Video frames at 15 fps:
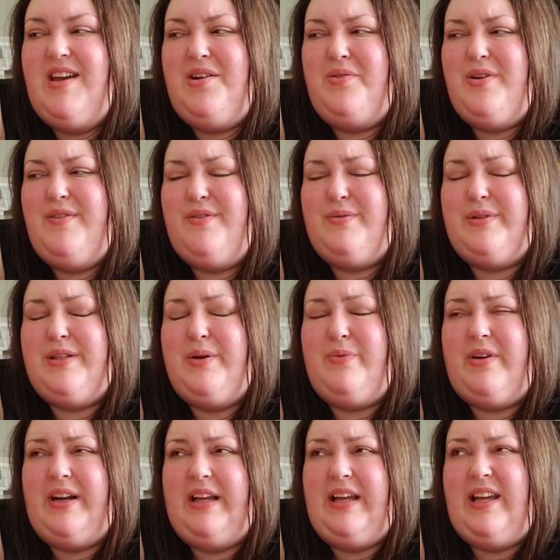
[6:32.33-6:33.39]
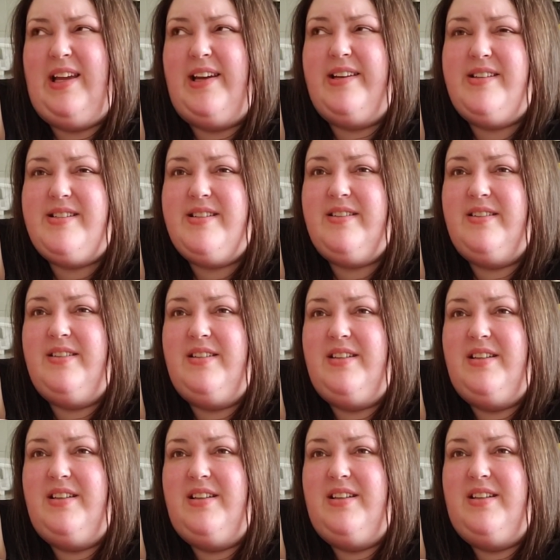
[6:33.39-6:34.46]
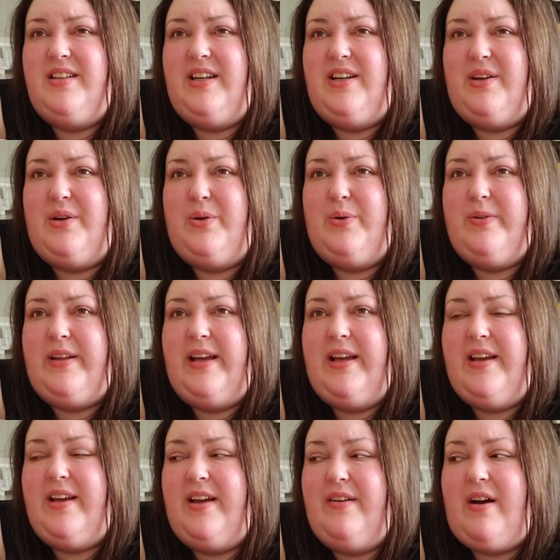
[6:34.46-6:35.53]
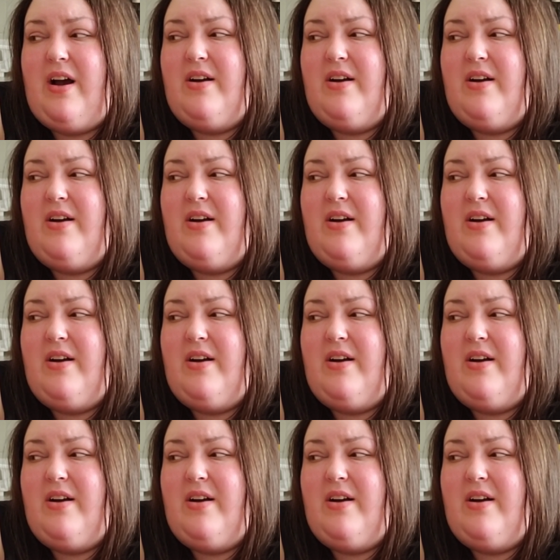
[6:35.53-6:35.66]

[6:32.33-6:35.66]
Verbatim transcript: I don't even really want to eat. You know, like, uh,